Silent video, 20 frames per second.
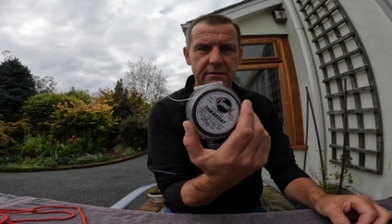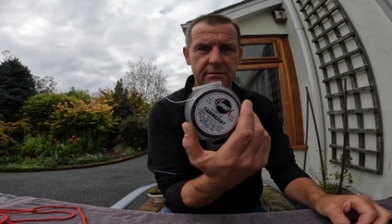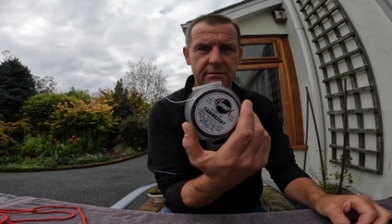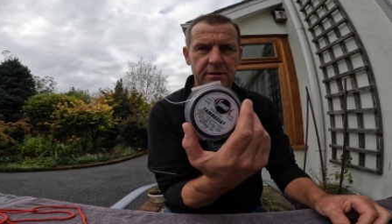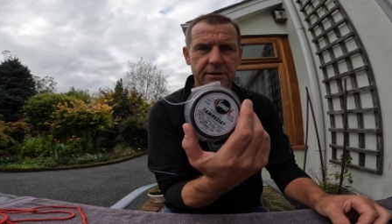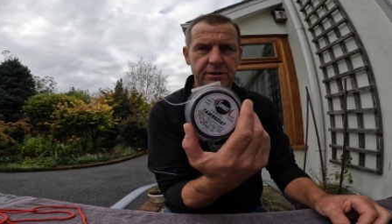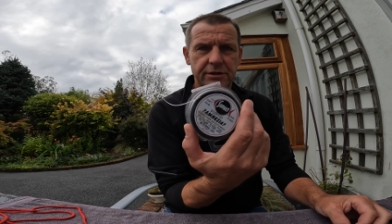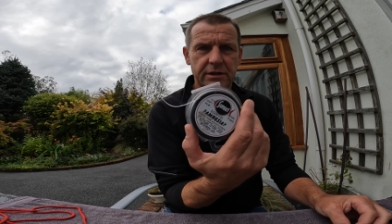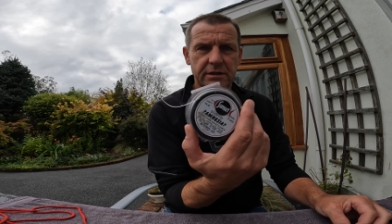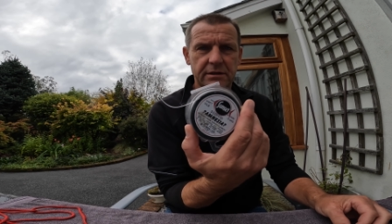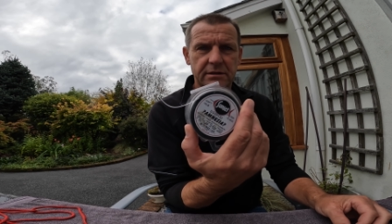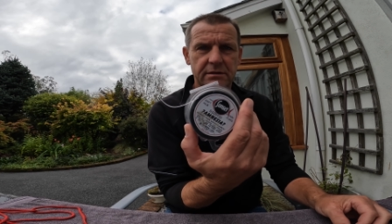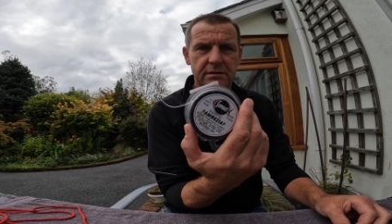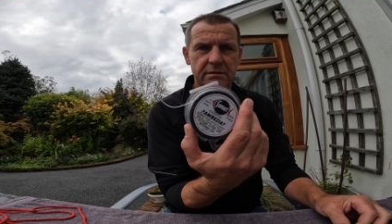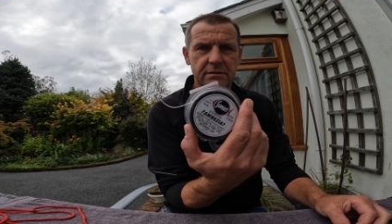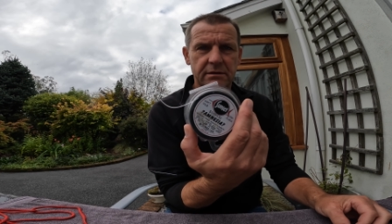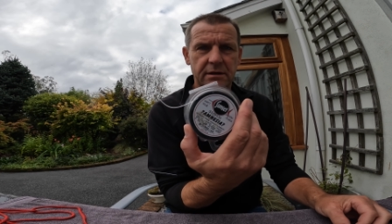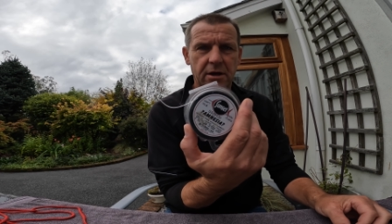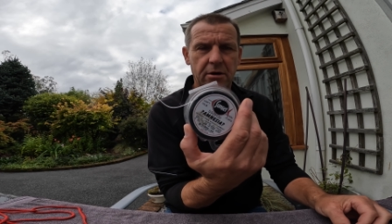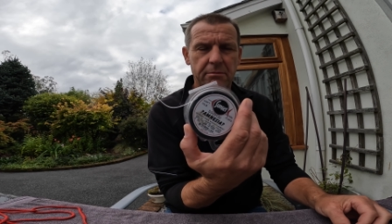which
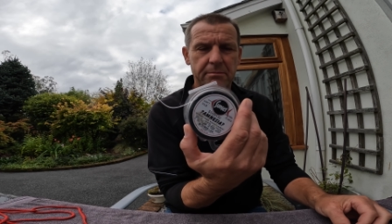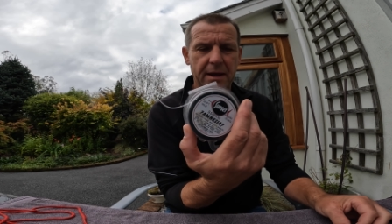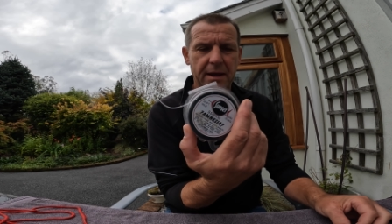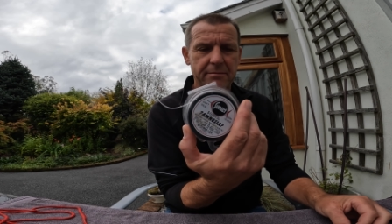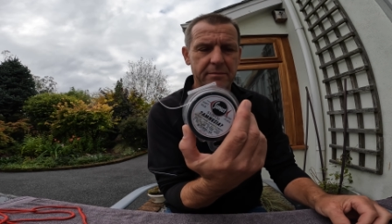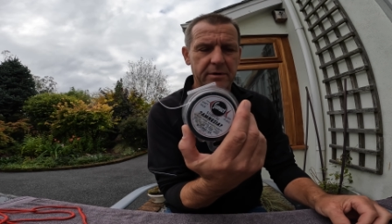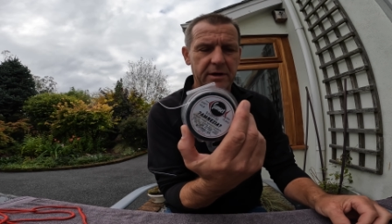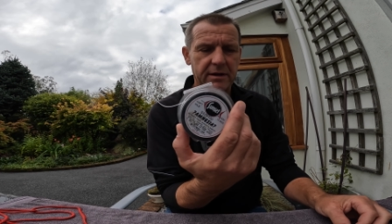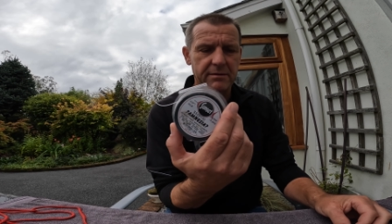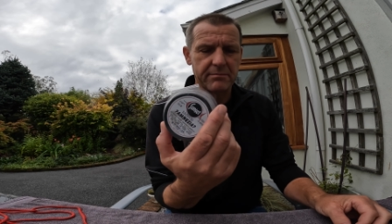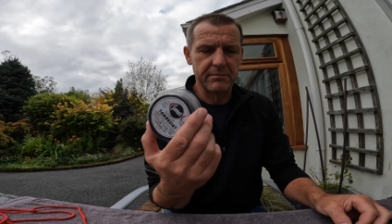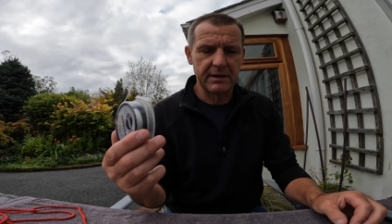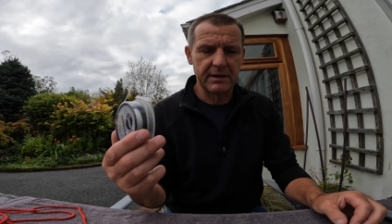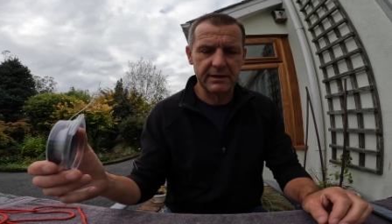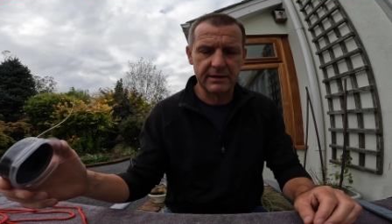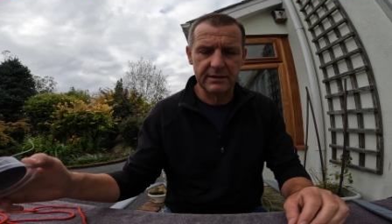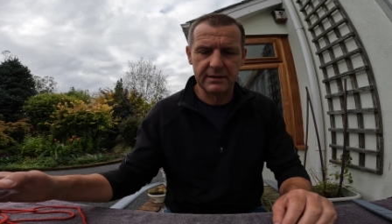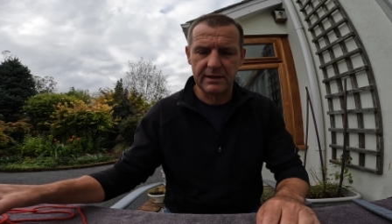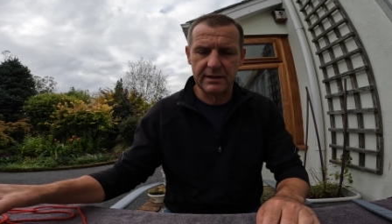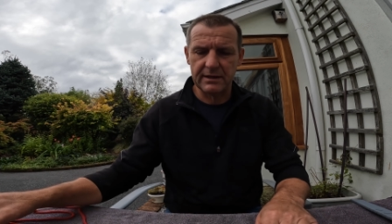is low memory,
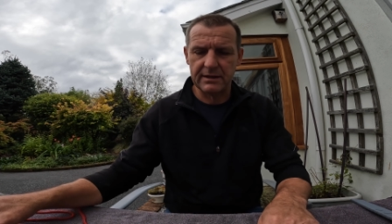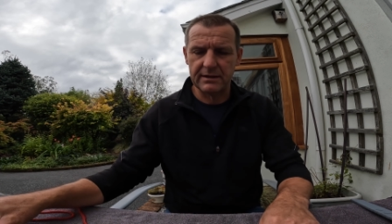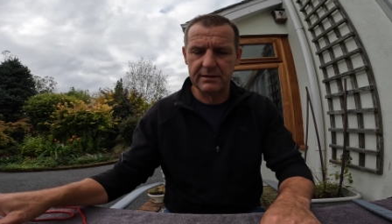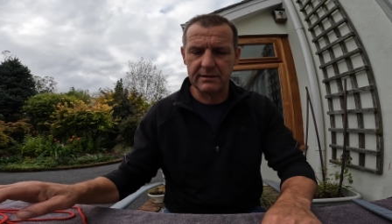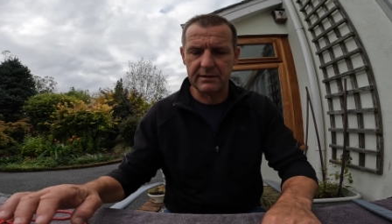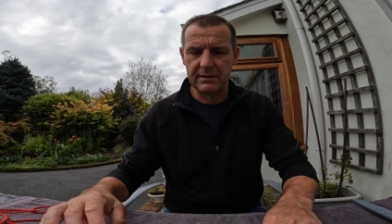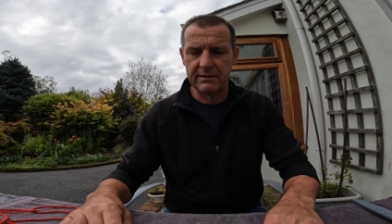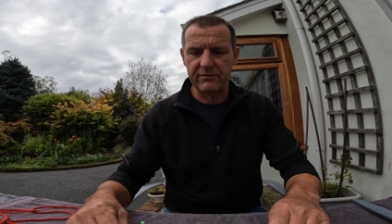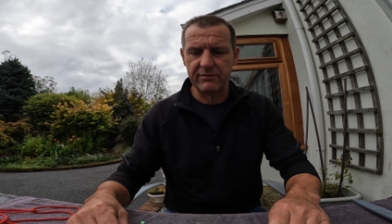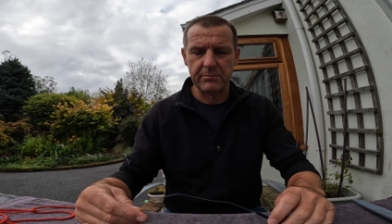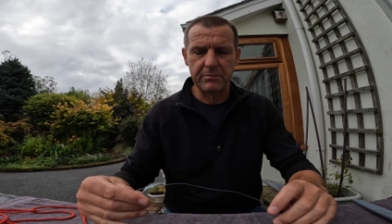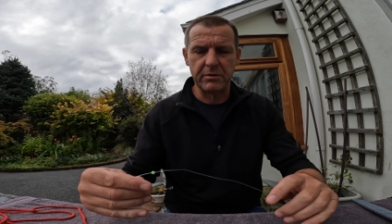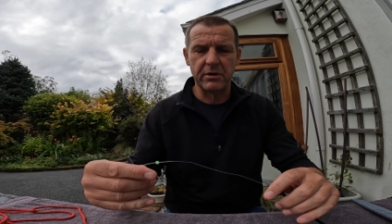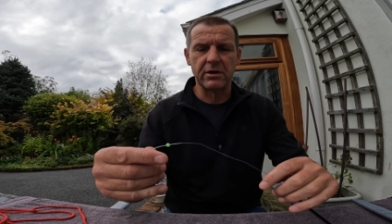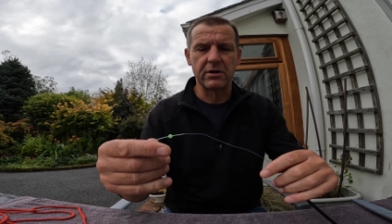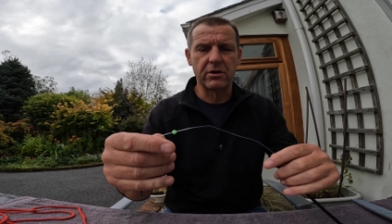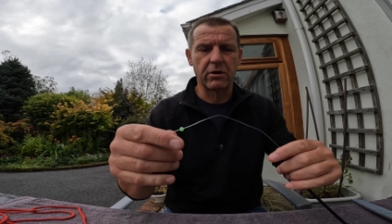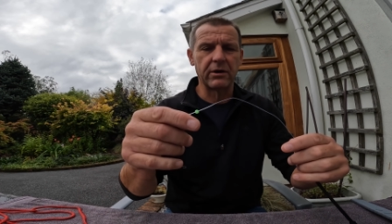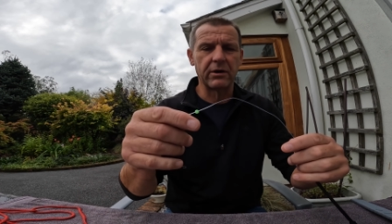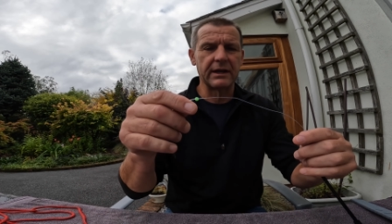meaning that if you put
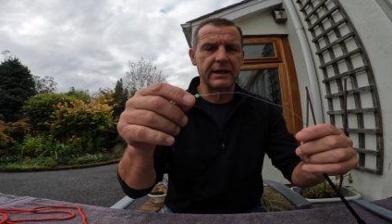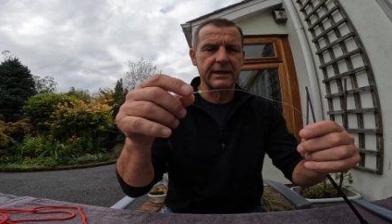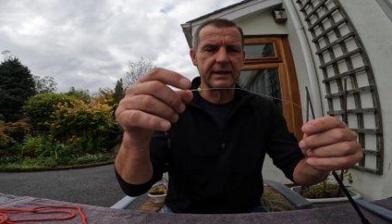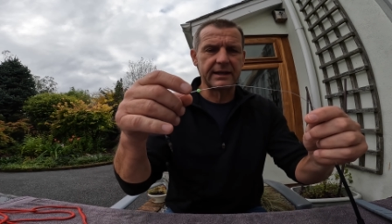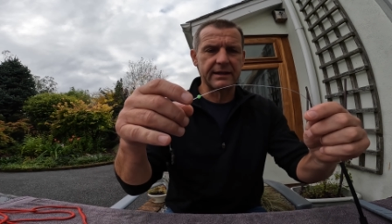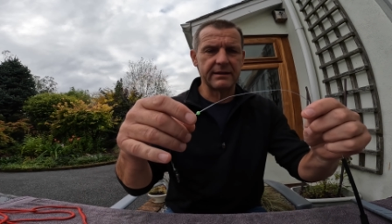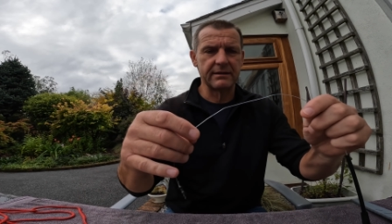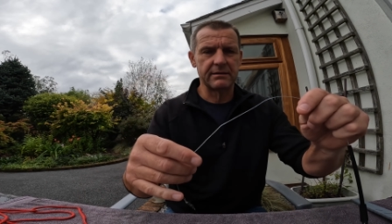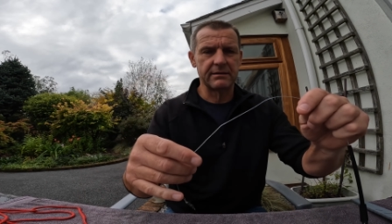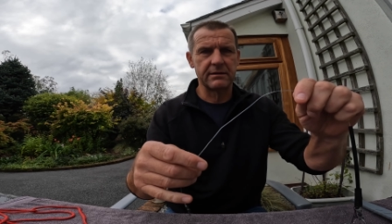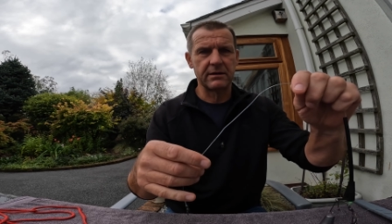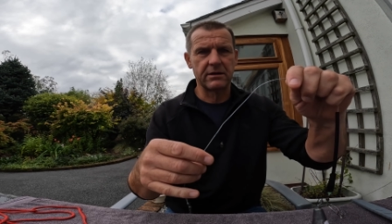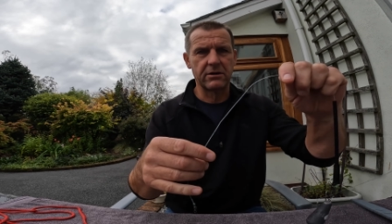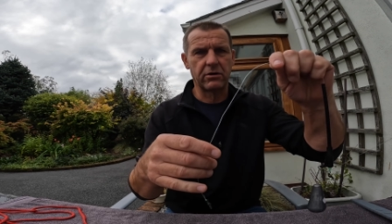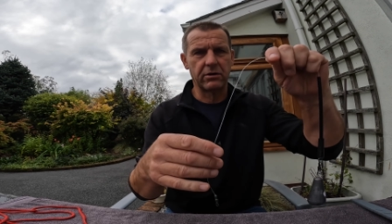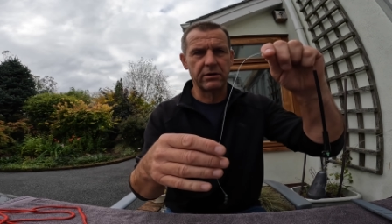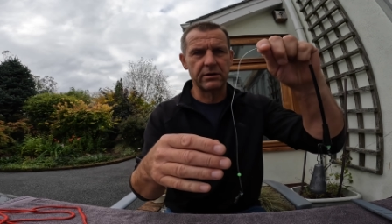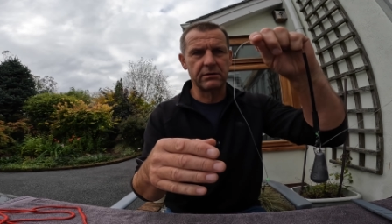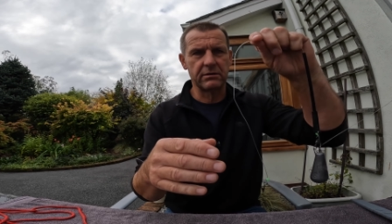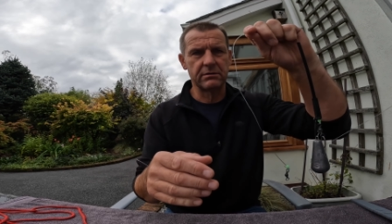a coil in it, the
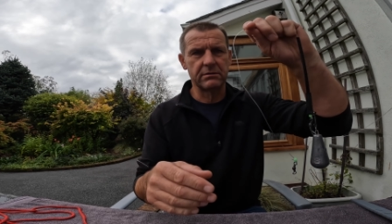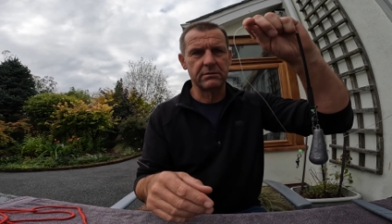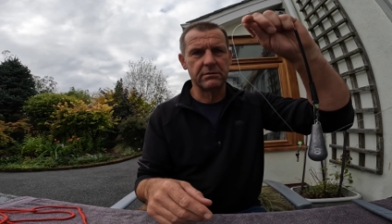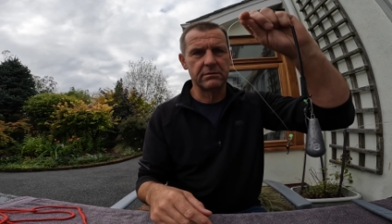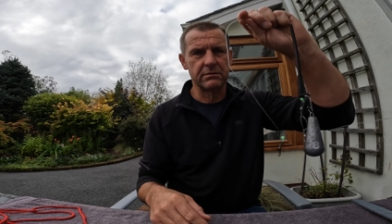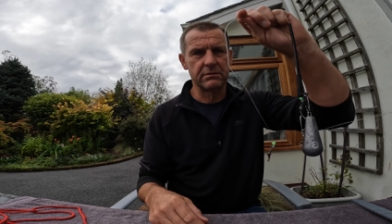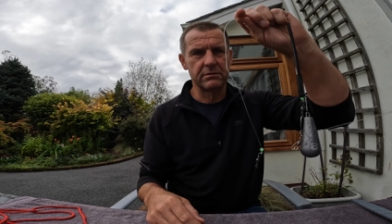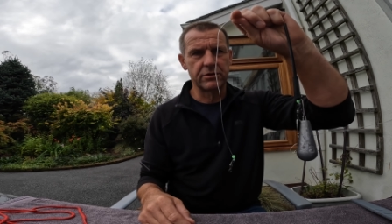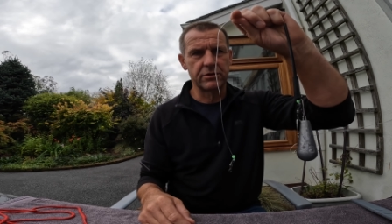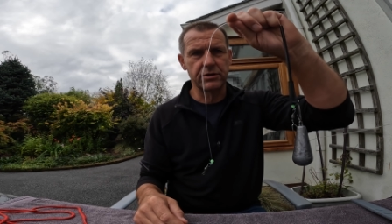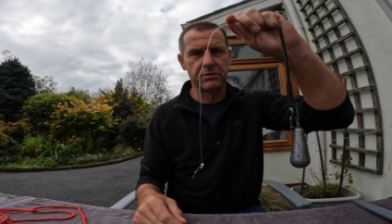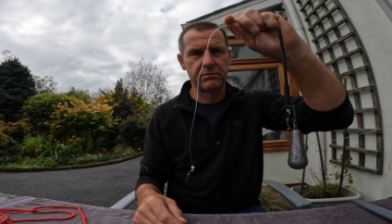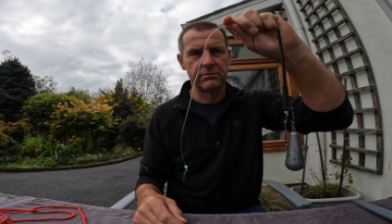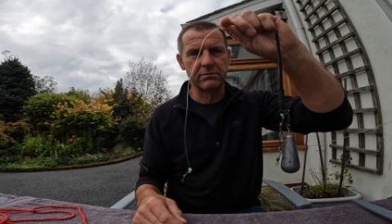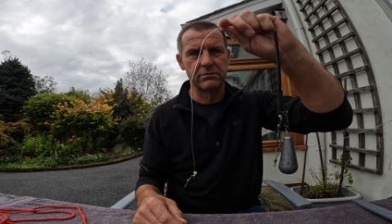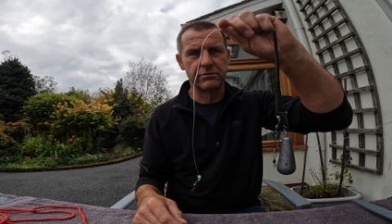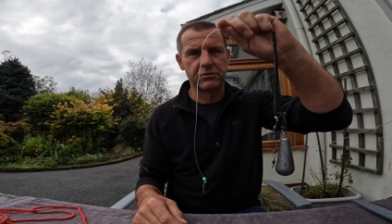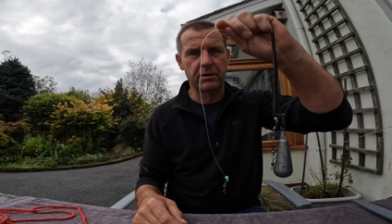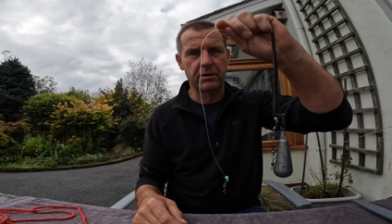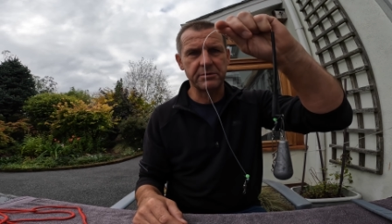coil
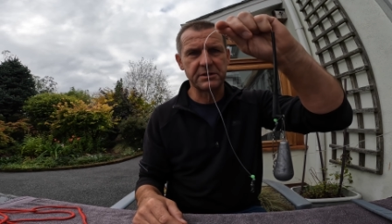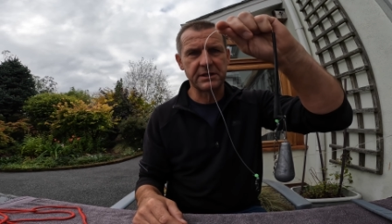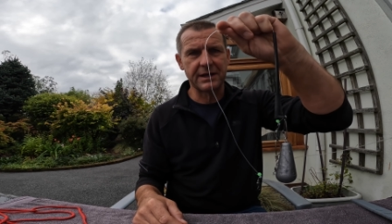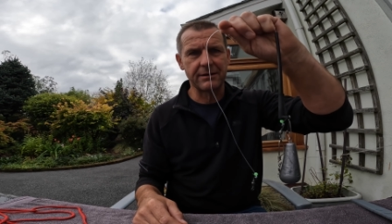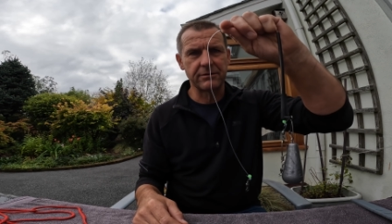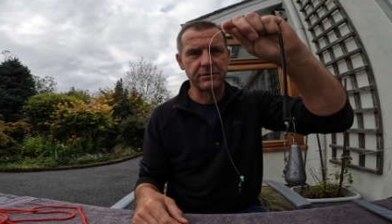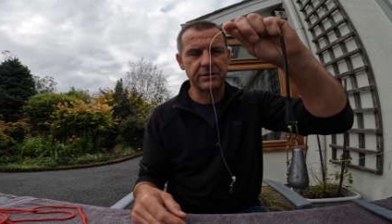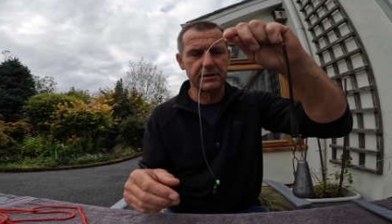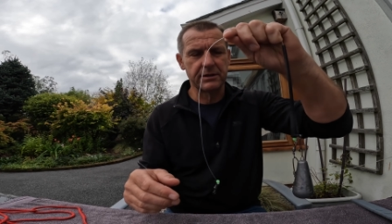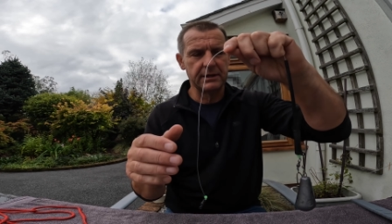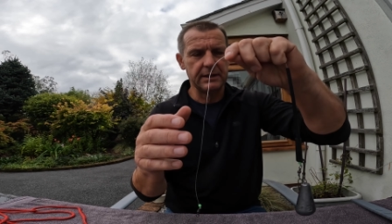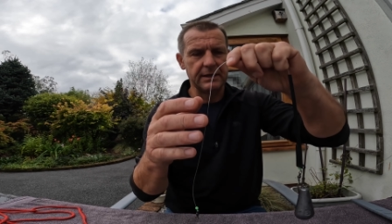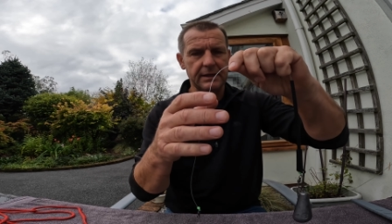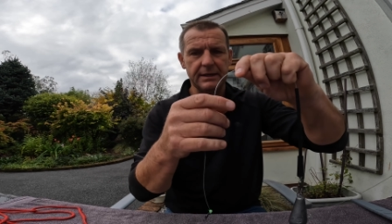soon drops out.